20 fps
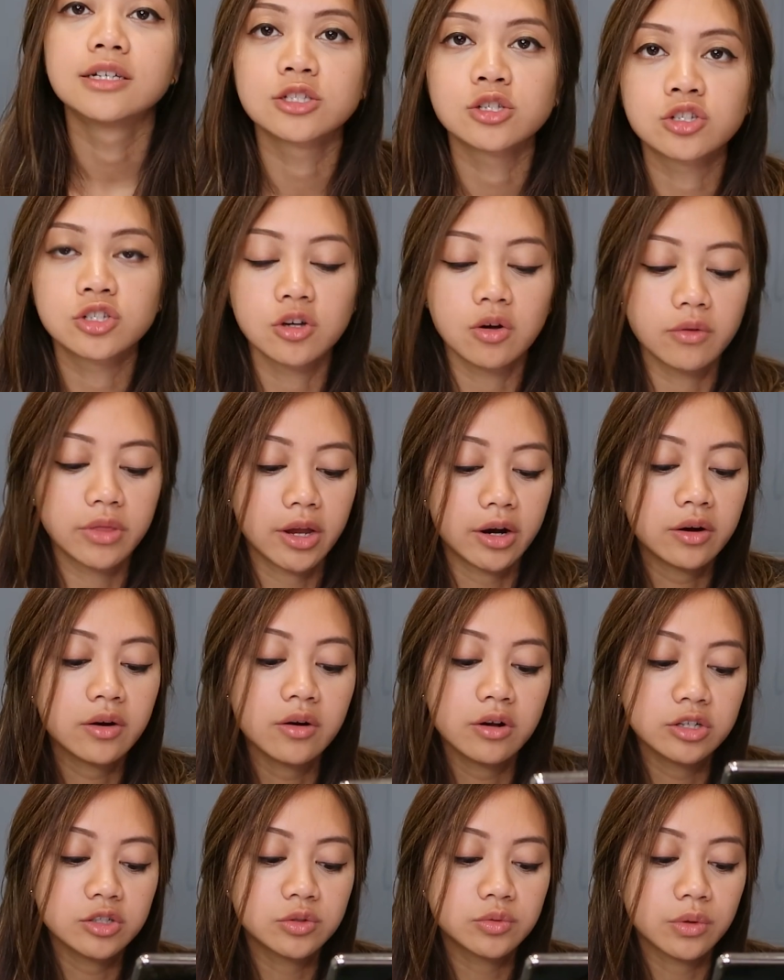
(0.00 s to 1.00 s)
So there
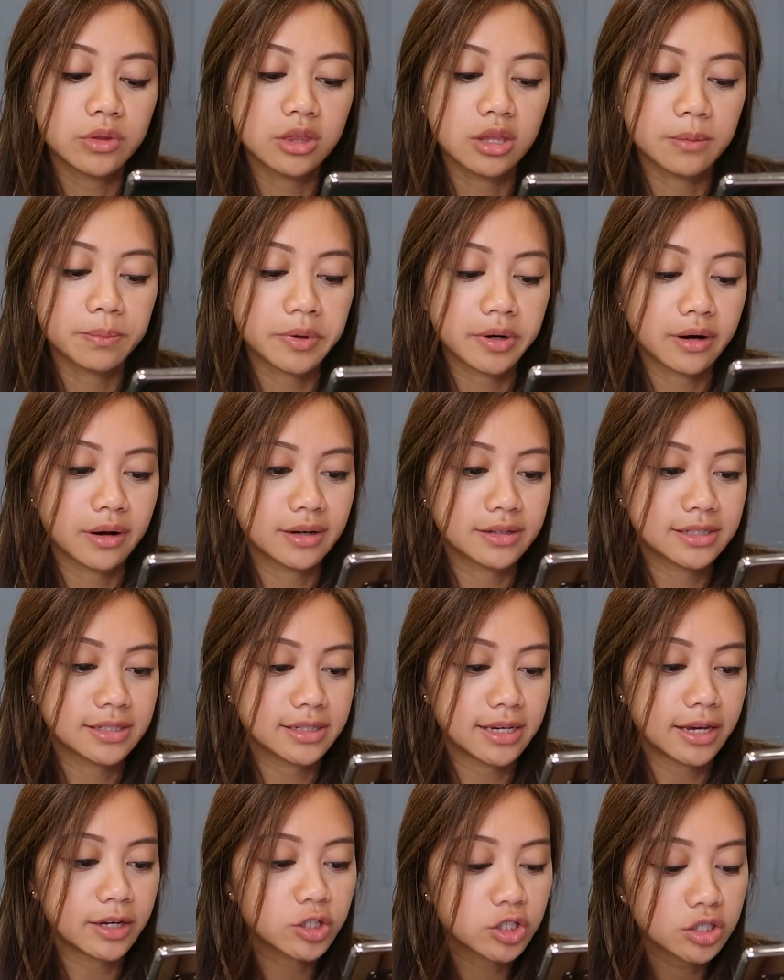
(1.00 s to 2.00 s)
goes with the
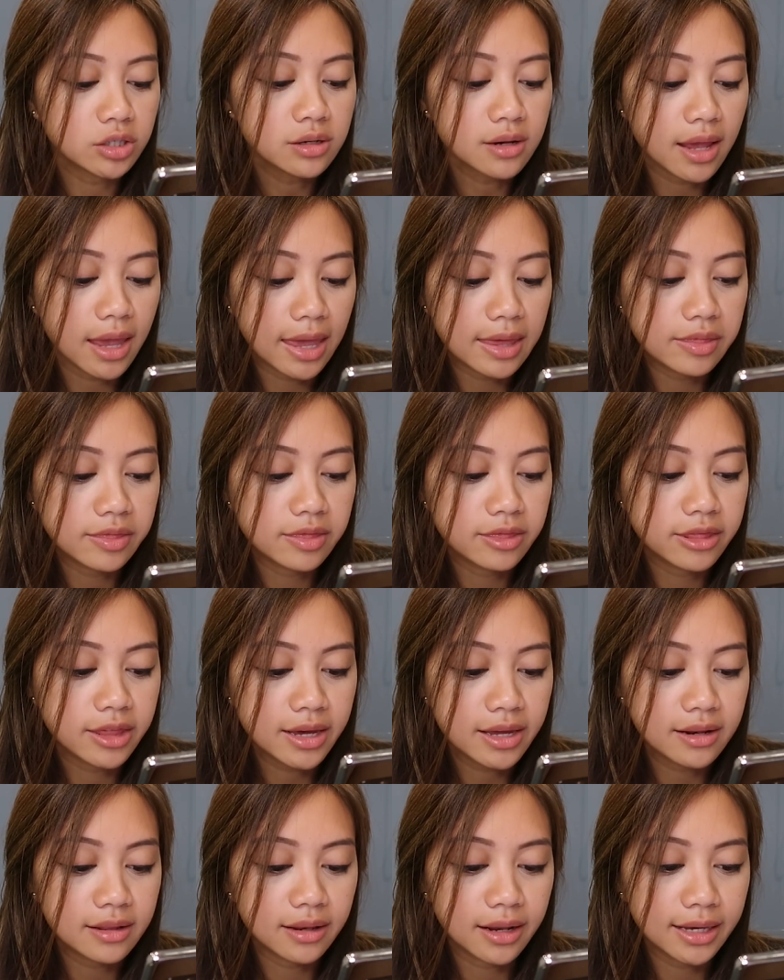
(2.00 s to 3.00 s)
pronunciation, and
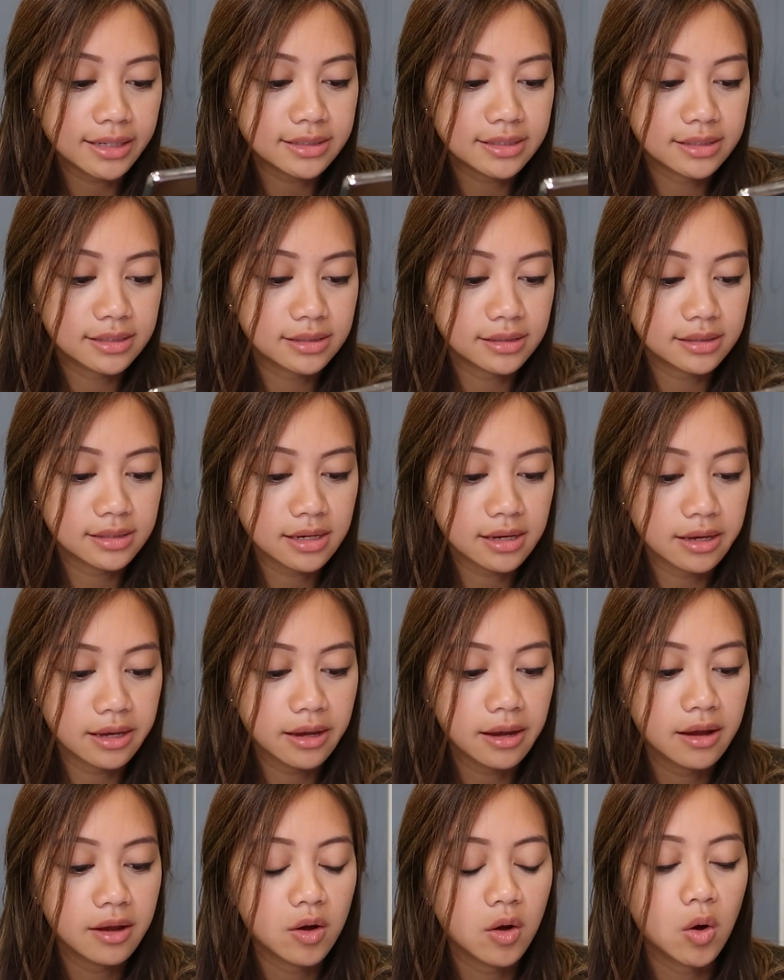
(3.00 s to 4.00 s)
then let's
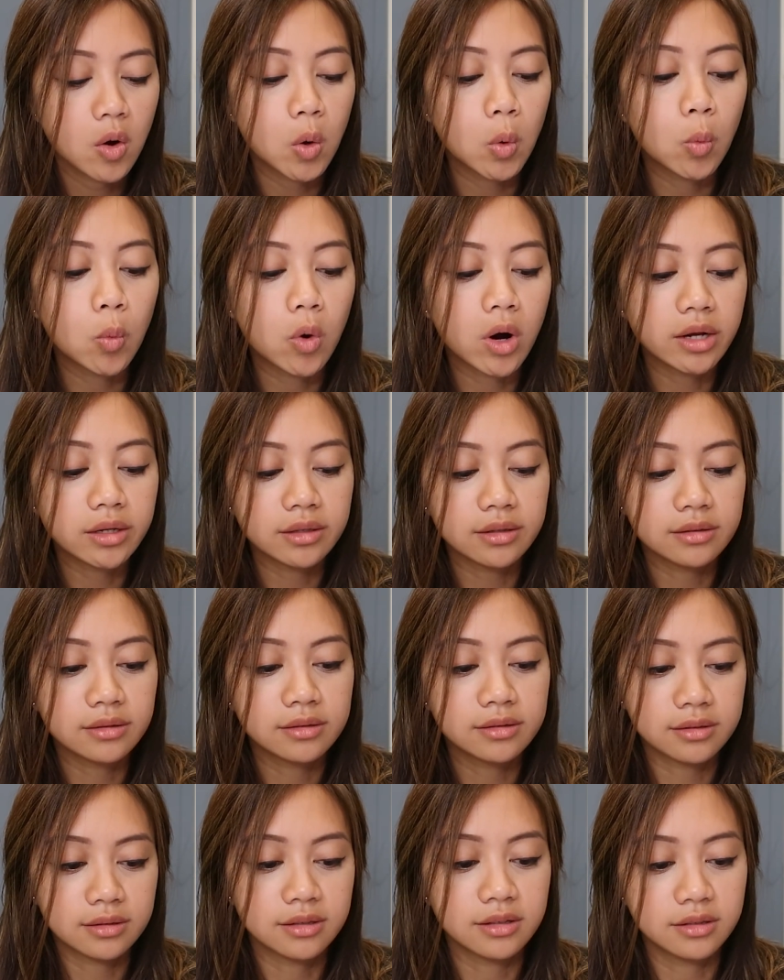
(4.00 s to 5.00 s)
see
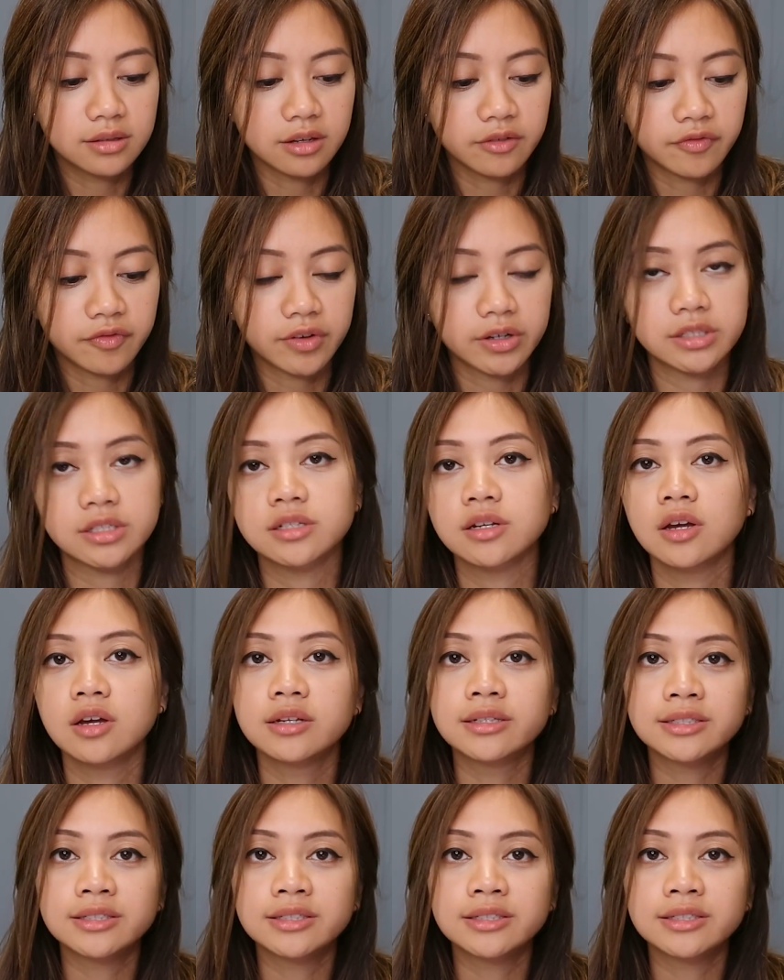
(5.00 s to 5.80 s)
what's the difference.